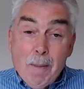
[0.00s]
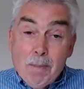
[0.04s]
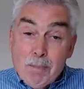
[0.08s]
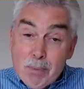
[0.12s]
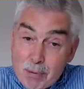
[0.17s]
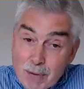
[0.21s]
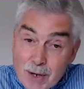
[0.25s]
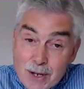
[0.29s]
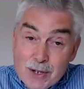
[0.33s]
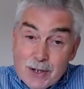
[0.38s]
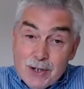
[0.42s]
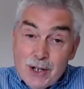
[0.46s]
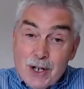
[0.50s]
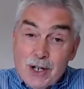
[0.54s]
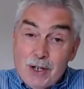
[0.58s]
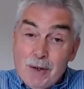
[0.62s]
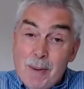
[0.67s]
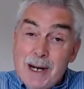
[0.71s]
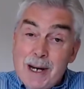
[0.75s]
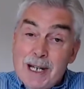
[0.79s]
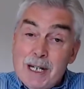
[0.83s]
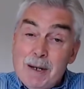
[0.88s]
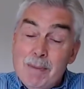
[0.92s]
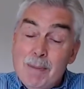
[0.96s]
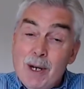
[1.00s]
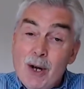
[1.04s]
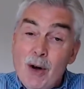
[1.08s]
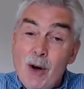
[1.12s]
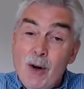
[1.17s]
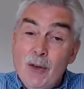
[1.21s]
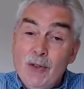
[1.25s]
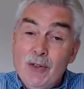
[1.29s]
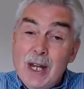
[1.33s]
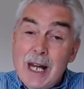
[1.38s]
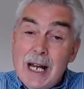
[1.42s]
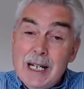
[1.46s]
Prisoners are meant to be
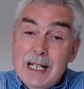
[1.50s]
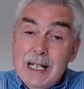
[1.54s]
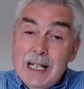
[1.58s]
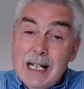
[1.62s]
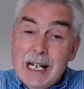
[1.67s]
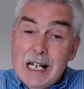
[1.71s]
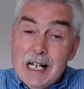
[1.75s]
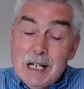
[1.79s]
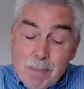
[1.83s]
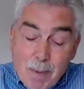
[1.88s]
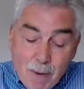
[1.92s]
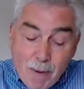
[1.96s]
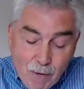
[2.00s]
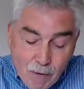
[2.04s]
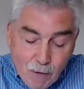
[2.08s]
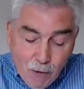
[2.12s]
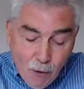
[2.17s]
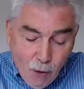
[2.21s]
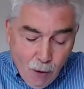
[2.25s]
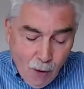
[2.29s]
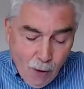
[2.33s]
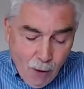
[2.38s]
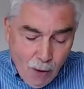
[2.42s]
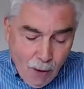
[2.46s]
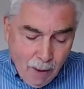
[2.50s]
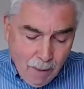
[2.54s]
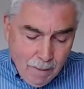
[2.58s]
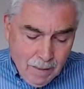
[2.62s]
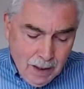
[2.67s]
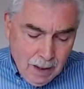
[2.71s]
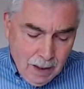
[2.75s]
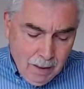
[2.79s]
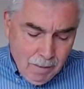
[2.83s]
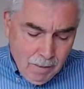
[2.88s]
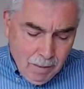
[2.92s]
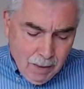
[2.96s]
on their knees before
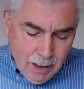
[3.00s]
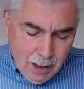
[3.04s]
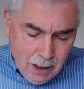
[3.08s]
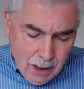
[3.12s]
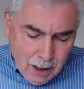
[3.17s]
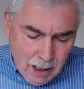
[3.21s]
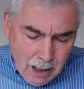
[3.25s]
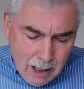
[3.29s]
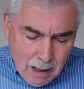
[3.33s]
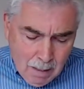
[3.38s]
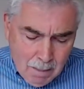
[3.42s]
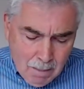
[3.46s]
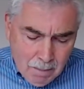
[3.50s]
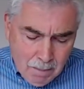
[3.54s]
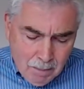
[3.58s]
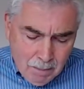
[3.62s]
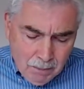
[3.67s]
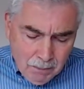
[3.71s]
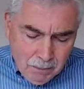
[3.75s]
him.